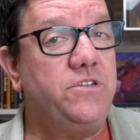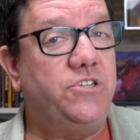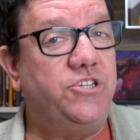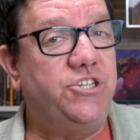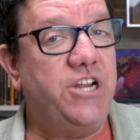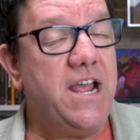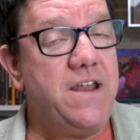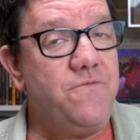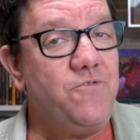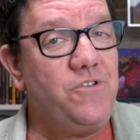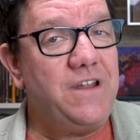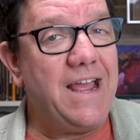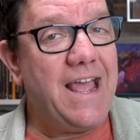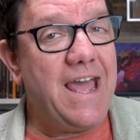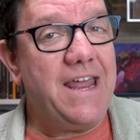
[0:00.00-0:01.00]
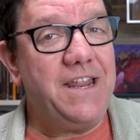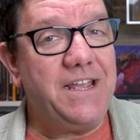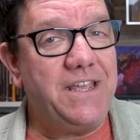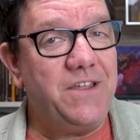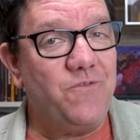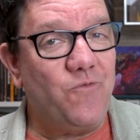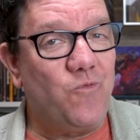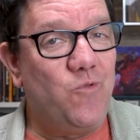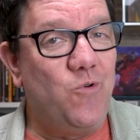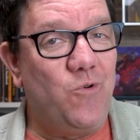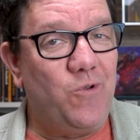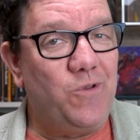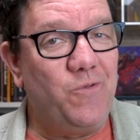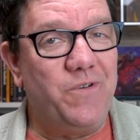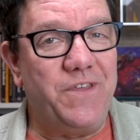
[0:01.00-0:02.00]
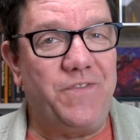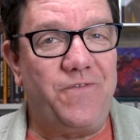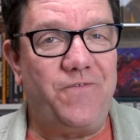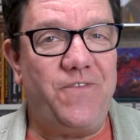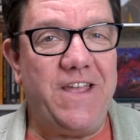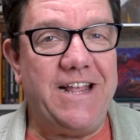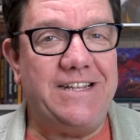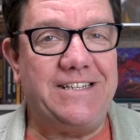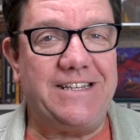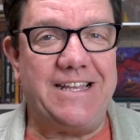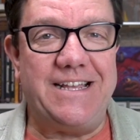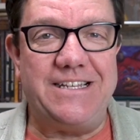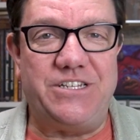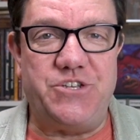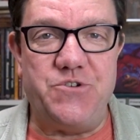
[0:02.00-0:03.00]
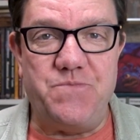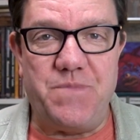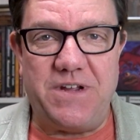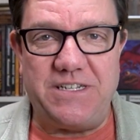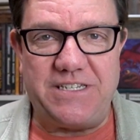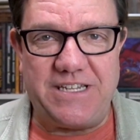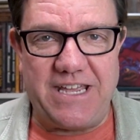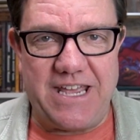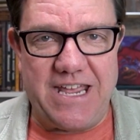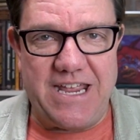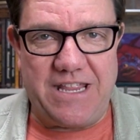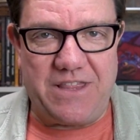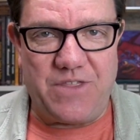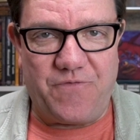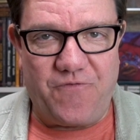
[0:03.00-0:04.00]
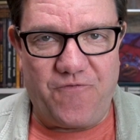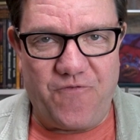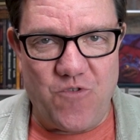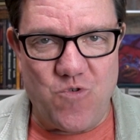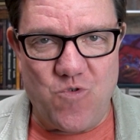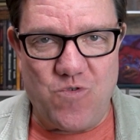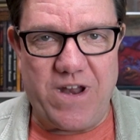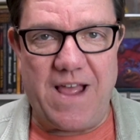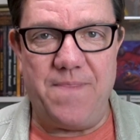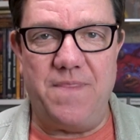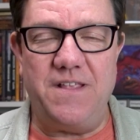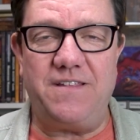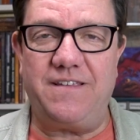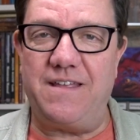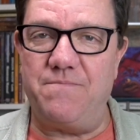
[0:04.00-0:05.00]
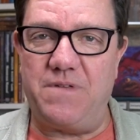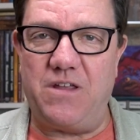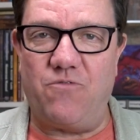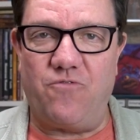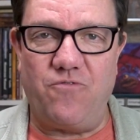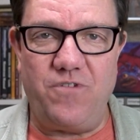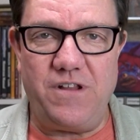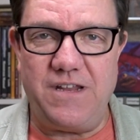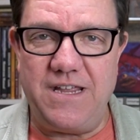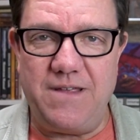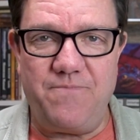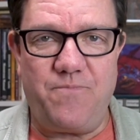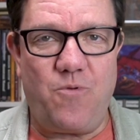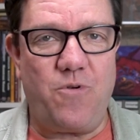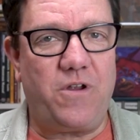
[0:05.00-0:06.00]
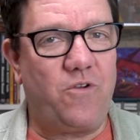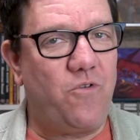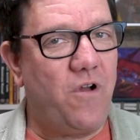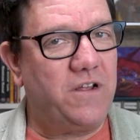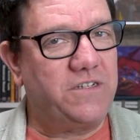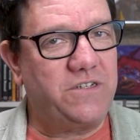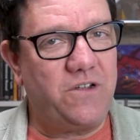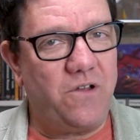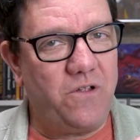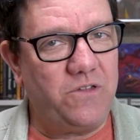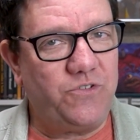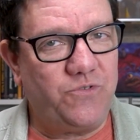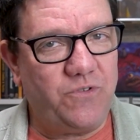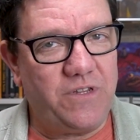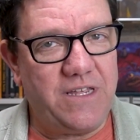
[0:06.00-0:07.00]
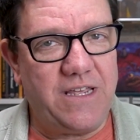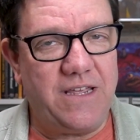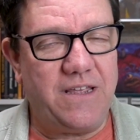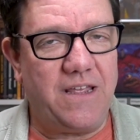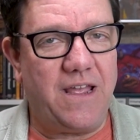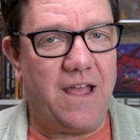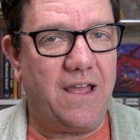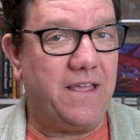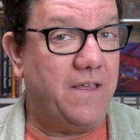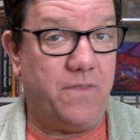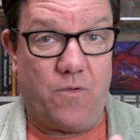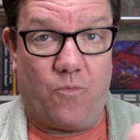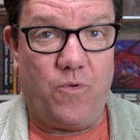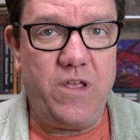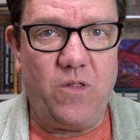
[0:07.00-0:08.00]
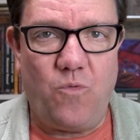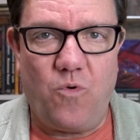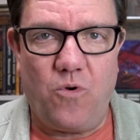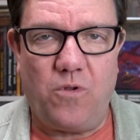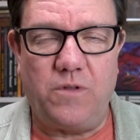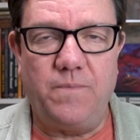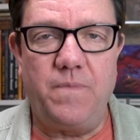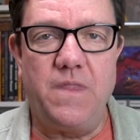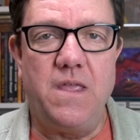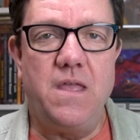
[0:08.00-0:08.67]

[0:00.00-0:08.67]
general etiquette rule with feast is you must eat the food. And this can be really important cross-culturally in the real world,